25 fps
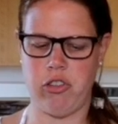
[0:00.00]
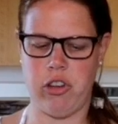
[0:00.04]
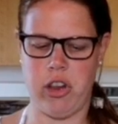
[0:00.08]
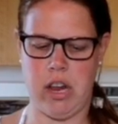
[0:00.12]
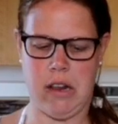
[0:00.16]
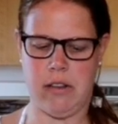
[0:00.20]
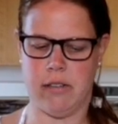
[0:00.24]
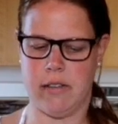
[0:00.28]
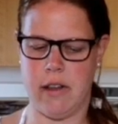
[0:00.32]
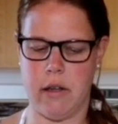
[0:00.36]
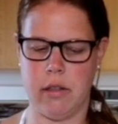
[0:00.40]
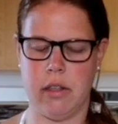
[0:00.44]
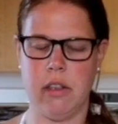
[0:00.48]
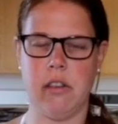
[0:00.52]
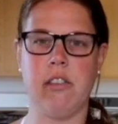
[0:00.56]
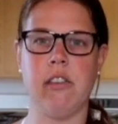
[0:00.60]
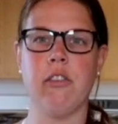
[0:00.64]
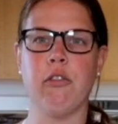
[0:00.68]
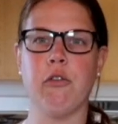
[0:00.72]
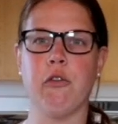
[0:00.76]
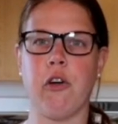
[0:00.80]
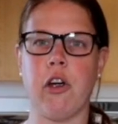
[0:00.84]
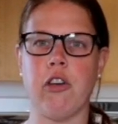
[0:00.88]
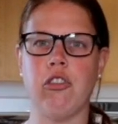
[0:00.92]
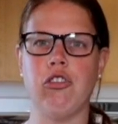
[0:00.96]
cheese. Now this
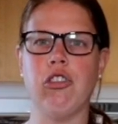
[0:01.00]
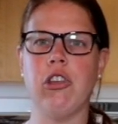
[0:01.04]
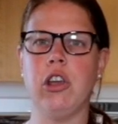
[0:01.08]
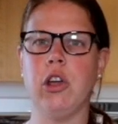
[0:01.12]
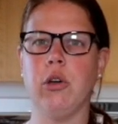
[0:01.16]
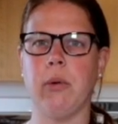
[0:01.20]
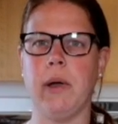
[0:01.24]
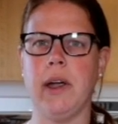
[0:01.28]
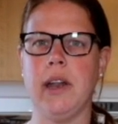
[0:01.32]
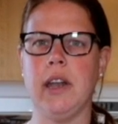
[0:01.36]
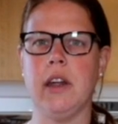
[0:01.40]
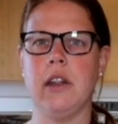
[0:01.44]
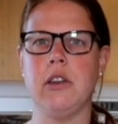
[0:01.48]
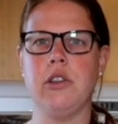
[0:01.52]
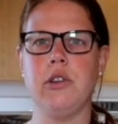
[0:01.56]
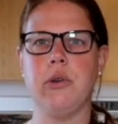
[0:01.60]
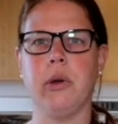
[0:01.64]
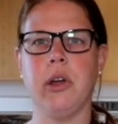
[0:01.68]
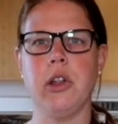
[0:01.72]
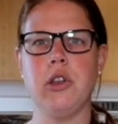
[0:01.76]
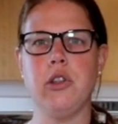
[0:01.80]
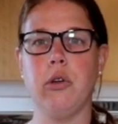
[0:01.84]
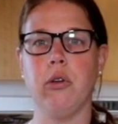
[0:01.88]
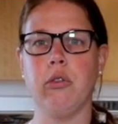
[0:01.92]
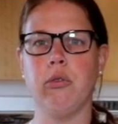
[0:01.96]
is freshly grated. You
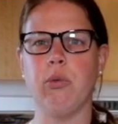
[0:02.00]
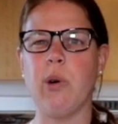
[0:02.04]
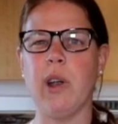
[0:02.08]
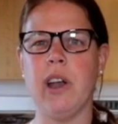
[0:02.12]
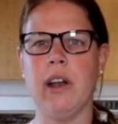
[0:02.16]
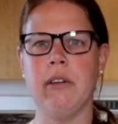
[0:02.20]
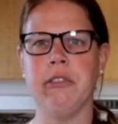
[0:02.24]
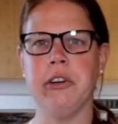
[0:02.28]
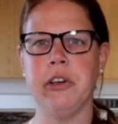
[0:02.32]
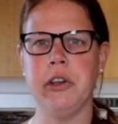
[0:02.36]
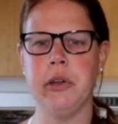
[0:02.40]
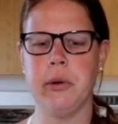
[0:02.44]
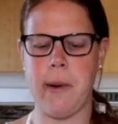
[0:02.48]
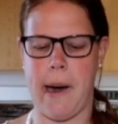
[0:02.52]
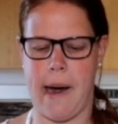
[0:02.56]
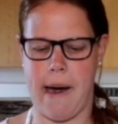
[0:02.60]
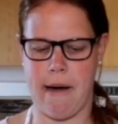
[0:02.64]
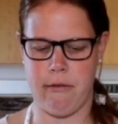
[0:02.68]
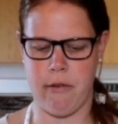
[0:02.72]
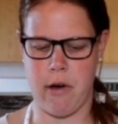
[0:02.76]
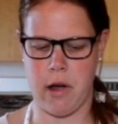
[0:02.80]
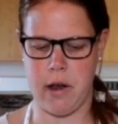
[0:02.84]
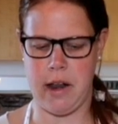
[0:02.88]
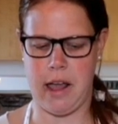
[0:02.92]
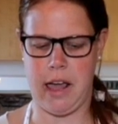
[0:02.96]
can use whatever you
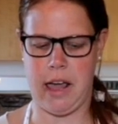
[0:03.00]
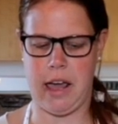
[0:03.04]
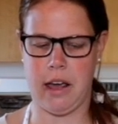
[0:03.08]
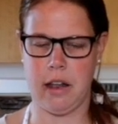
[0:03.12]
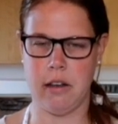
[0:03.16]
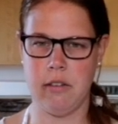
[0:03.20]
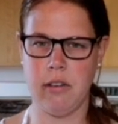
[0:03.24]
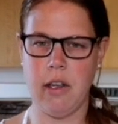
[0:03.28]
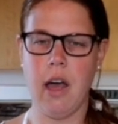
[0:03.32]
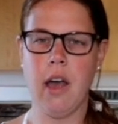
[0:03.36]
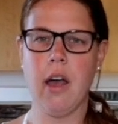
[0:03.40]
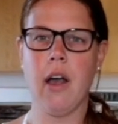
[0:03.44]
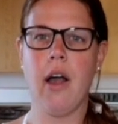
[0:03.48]
have on hand.